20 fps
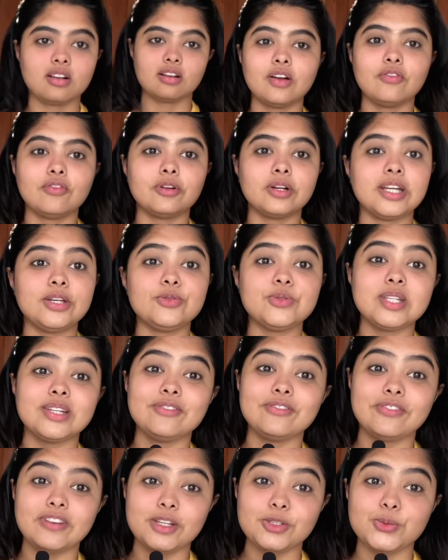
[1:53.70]
For using
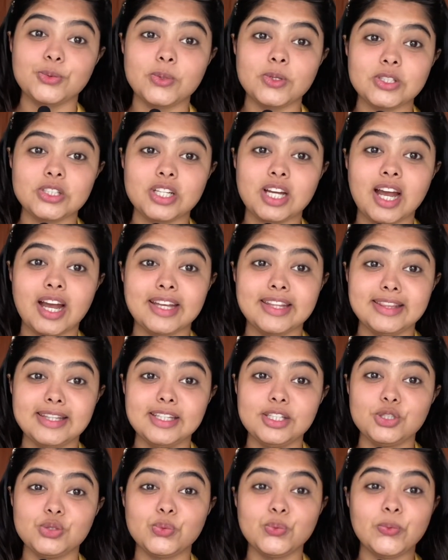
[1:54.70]
face wash, I
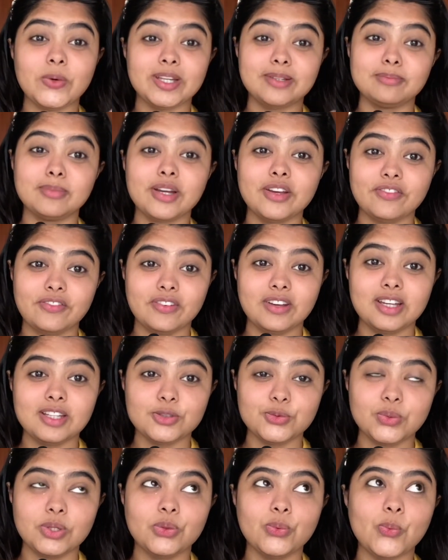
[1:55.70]
need to wet my
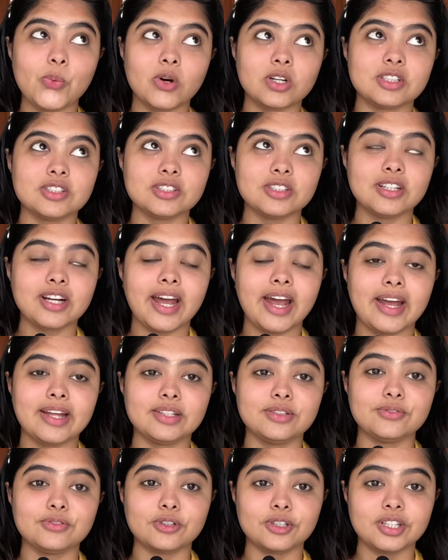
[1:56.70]
face with water,
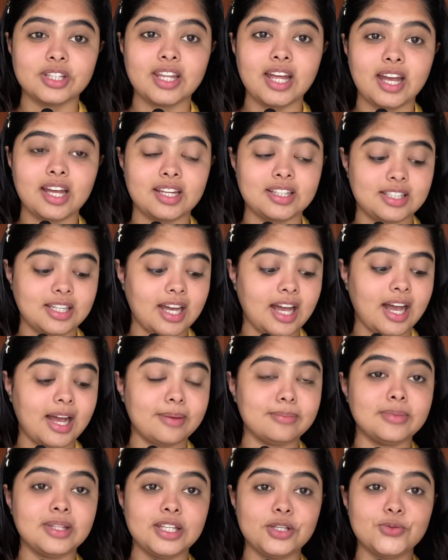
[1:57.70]
and for that
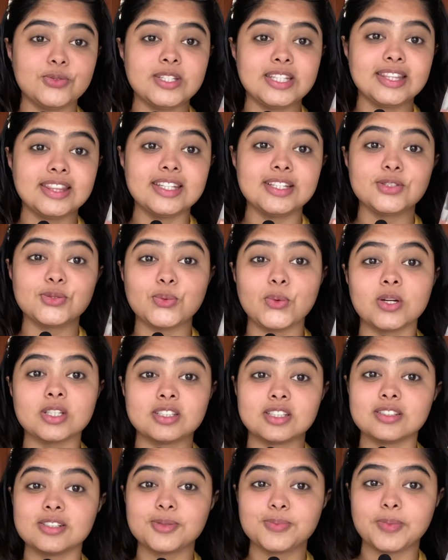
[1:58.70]
I'm using this
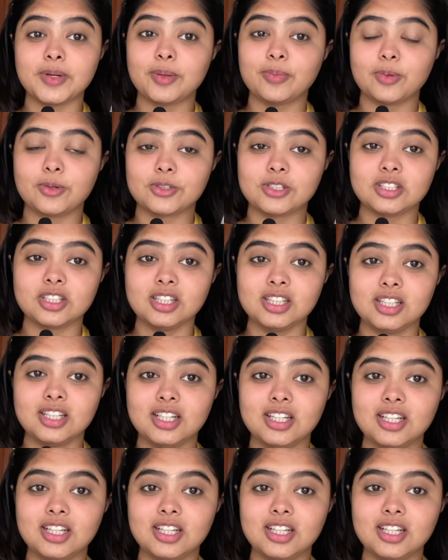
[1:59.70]
water spray bottle.